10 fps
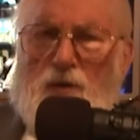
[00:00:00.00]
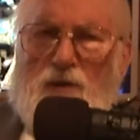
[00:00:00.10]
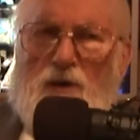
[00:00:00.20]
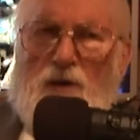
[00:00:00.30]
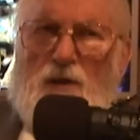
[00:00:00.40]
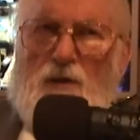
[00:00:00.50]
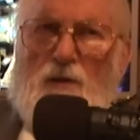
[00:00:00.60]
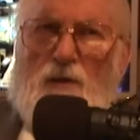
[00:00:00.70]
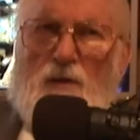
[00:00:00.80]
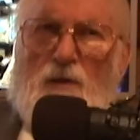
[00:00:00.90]
where they
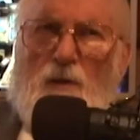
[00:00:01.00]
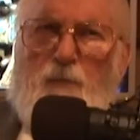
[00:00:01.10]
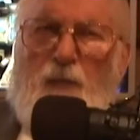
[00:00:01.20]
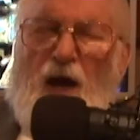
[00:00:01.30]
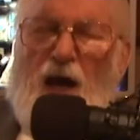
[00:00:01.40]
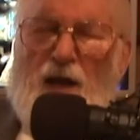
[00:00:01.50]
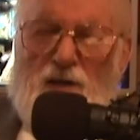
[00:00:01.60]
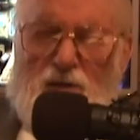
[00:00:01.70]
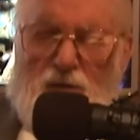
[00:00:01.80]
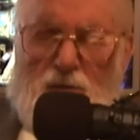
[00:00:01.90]

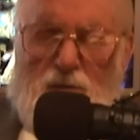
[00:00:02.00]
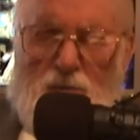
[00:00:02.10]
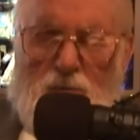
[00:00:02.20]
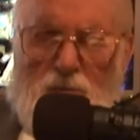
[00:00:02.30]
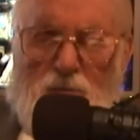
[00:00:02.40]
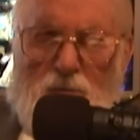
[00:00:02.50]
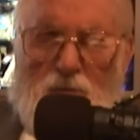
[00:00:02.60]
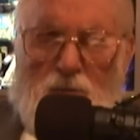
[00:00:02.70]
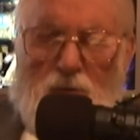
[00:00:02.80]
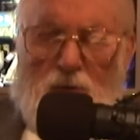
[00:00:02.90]
patented.
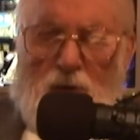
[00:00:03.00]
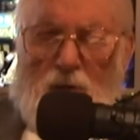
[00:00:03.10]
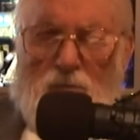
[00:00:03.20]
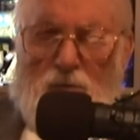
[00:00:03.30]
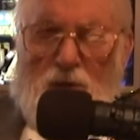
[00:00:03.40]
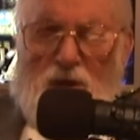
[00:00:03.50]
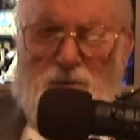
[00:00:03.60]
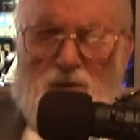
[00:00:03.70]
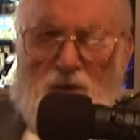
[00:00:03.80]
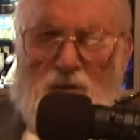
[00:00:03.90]
Now, don't
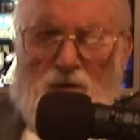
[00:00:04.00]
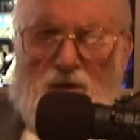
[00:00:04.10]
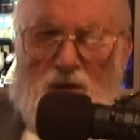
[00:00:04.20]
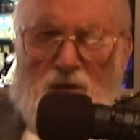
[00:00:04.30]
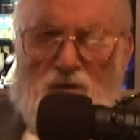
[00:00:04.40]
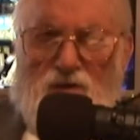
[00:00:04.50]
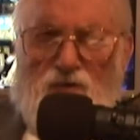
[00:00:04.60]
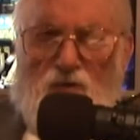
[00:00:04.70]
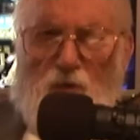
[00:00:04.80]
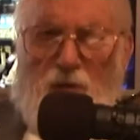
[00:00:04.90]
ask me how they can get this
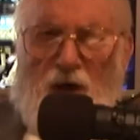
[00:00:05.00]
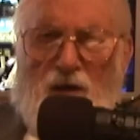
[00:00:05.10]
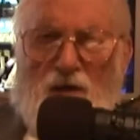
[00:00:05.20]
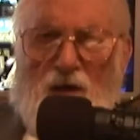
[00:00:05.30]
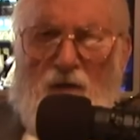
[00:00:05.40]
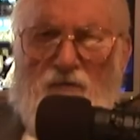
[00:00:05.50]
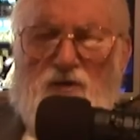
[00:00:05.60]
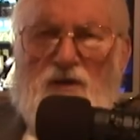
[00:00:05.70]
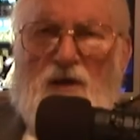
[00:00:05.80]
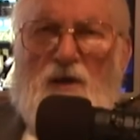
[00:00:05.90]
through a patent
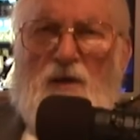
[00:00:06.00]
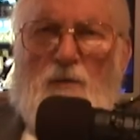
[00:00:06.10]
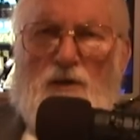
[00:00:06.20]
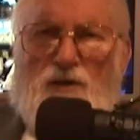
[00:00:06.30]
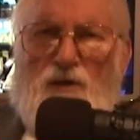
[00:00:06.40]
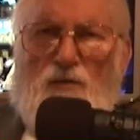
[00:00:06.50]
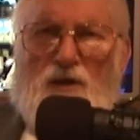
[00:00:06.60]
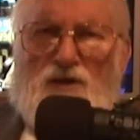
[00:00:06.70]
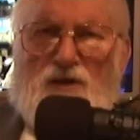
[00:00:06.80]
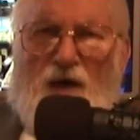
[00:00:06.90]
office, but the
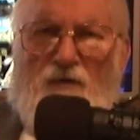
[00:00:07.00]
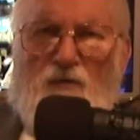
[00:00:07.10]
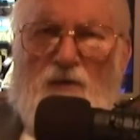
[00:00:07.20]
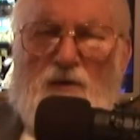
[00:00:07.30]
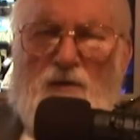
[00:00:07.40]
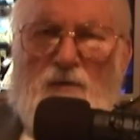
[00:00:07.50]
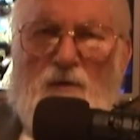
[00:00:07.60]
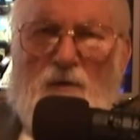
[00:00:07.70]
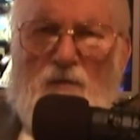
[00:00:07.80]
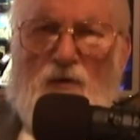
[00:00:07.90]
U.S. government
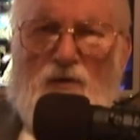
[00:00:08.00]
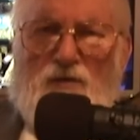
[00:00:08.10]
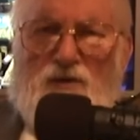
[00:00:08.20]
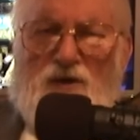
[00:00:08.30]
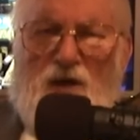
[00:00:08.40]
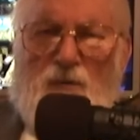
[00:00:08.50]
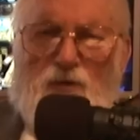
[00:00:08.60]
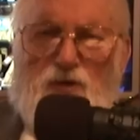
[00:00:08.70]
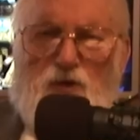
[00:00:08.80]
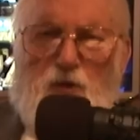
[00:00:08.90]
was
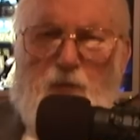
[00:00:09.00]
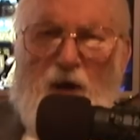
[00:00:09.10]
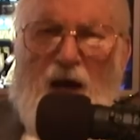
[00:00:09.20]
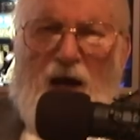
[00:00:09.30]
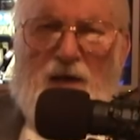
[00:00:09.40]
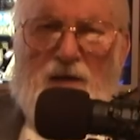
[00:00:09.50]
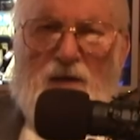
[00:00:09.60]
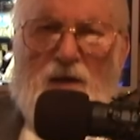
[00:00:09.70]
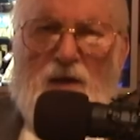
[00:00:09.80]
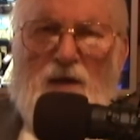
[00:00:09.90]
able to patent